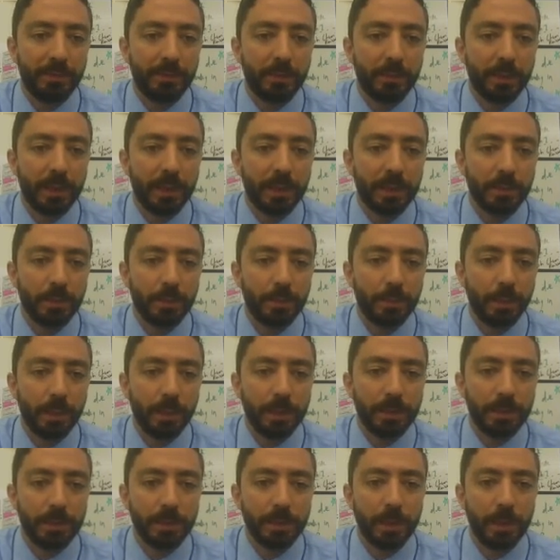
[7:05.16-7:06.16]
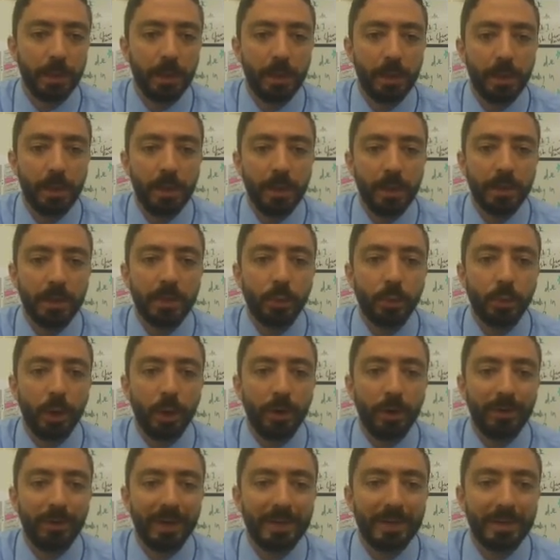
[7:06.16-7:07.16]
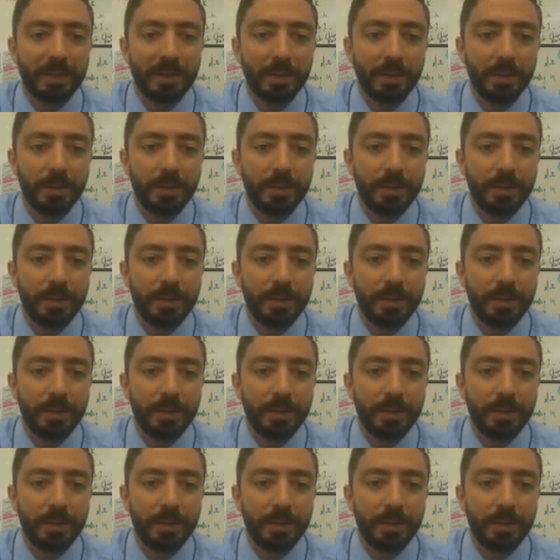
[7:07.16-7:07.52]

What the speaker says: after the decimal place. 12 has